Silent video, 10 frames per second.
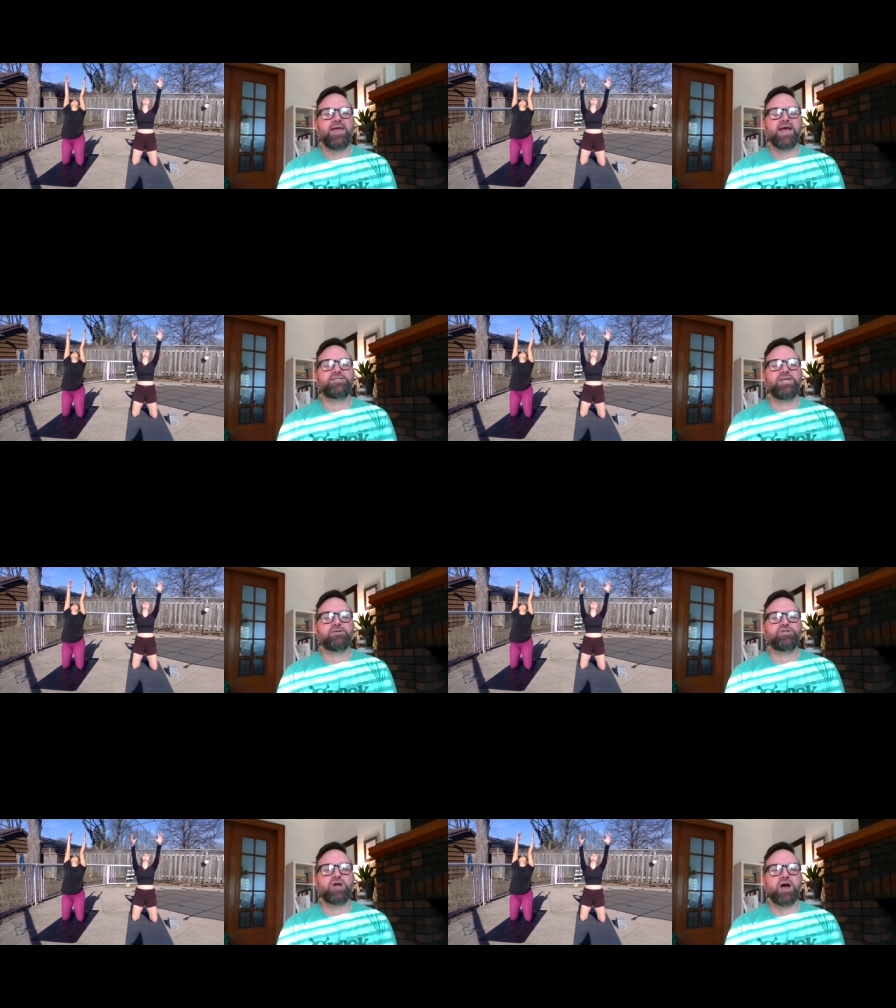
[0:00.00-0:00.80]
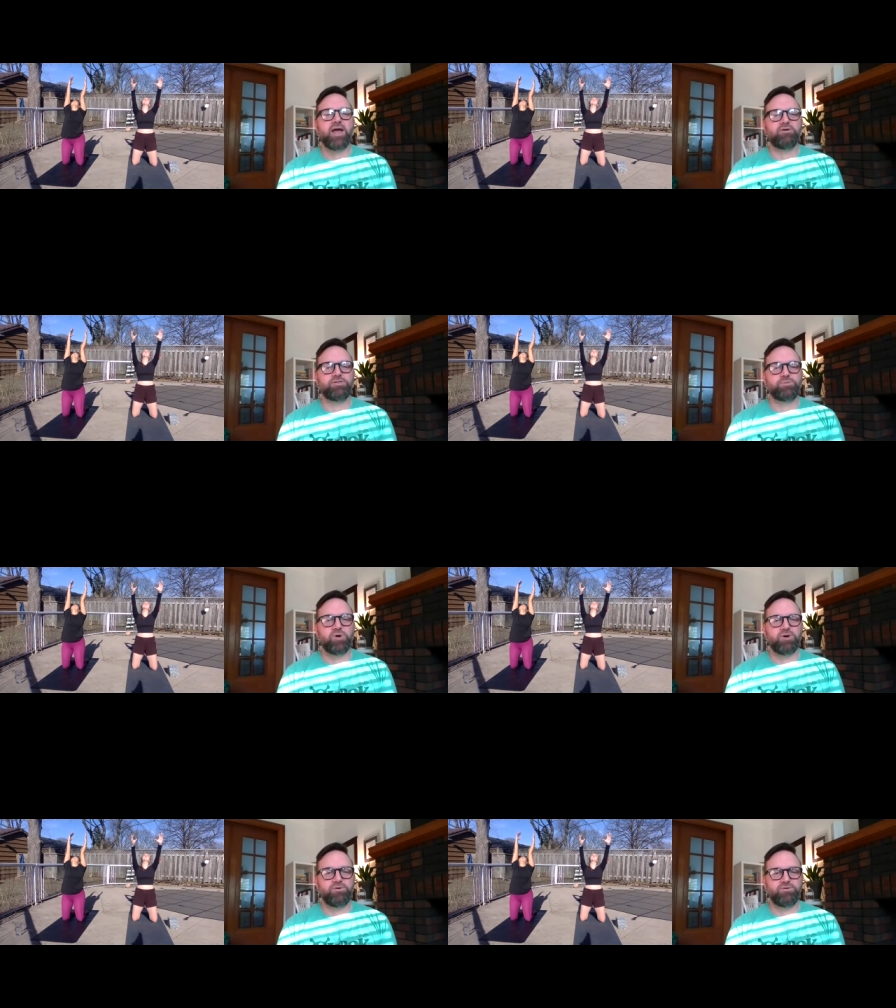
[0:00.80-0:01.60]
Exhale, child's
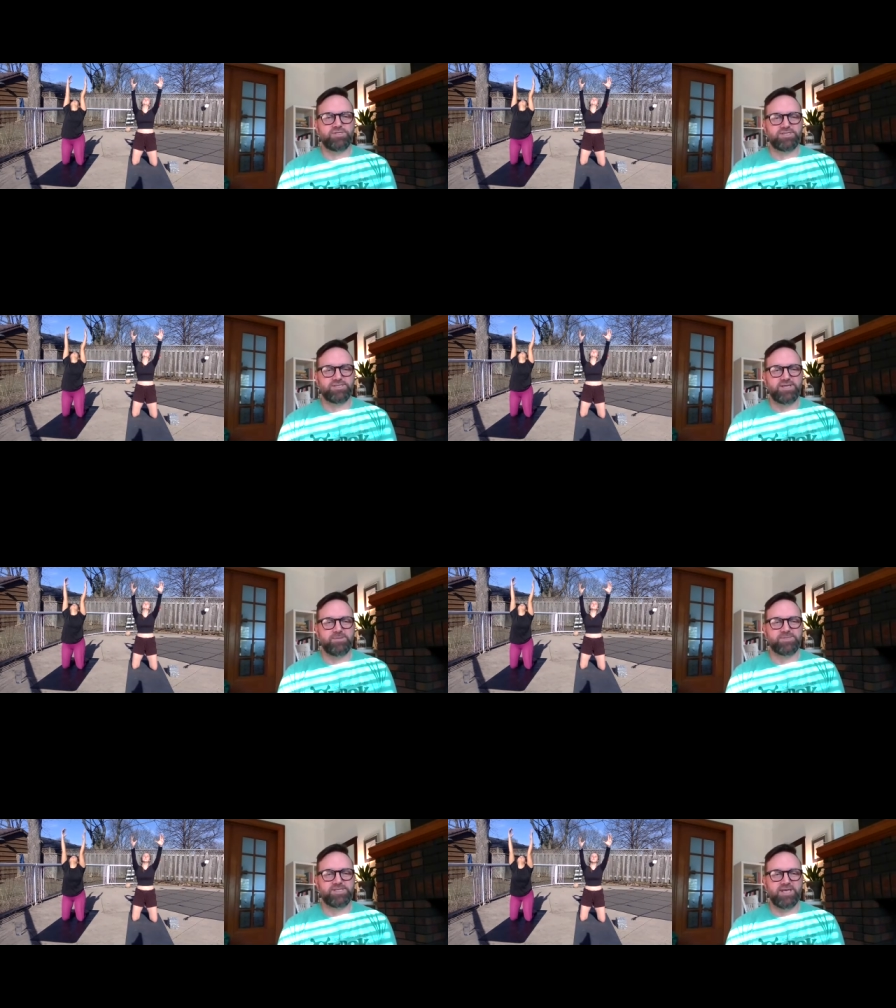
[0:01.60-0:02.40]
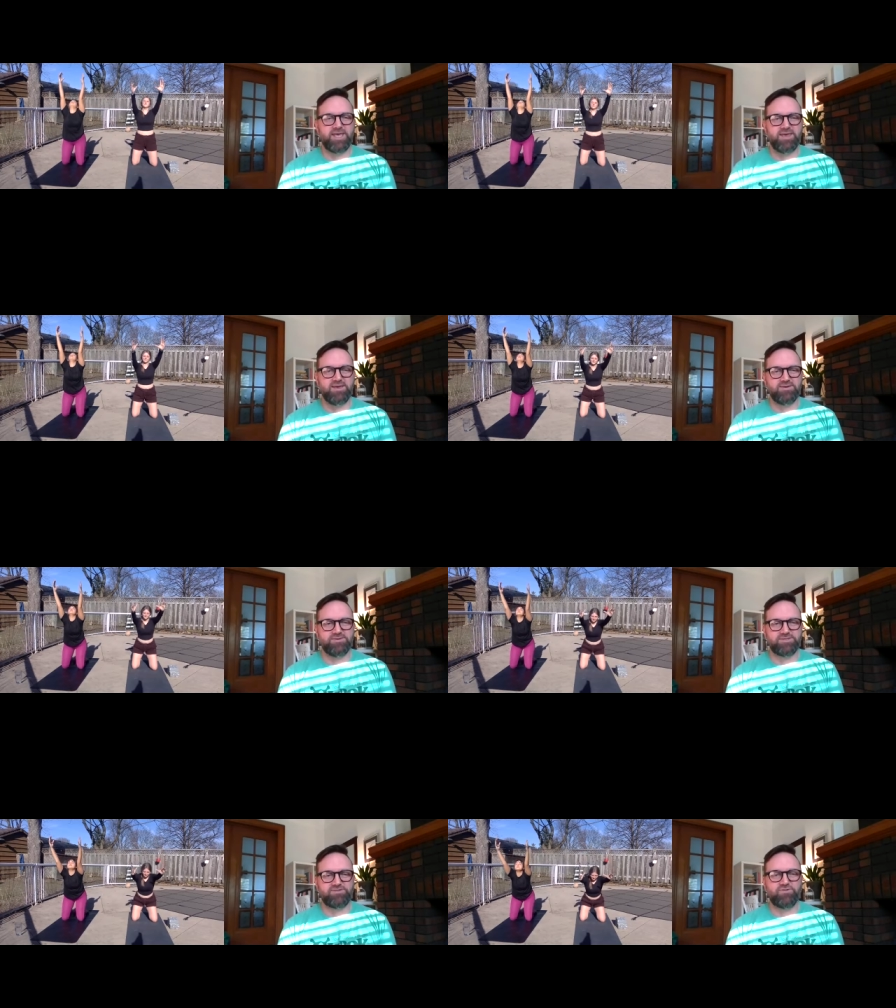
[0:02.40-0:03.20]
pose, hips to
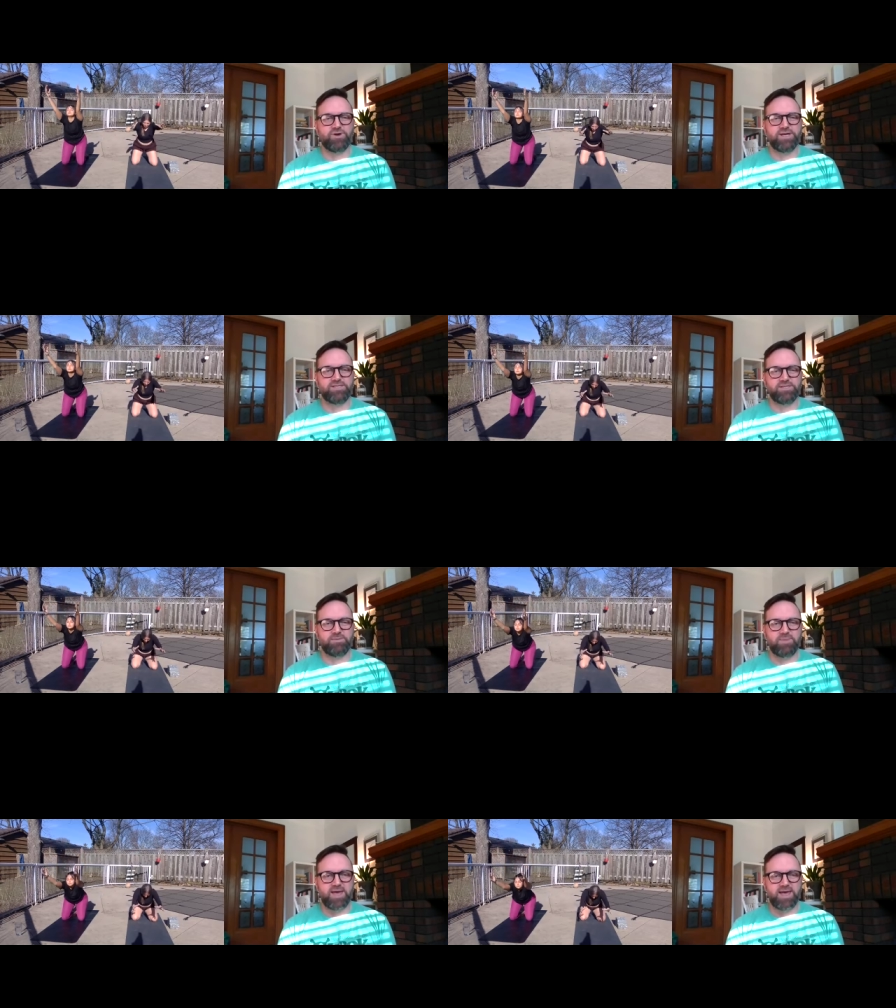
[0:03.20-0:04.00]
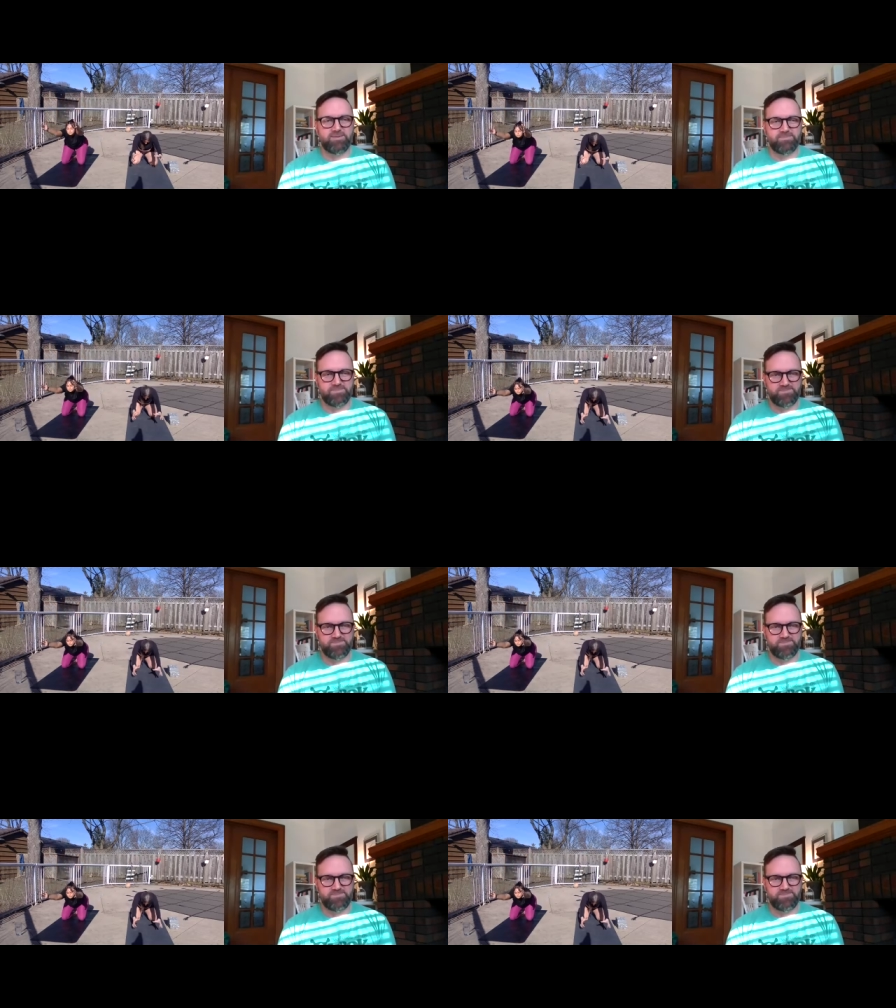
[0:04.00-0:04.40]
heels, forehead to the mat.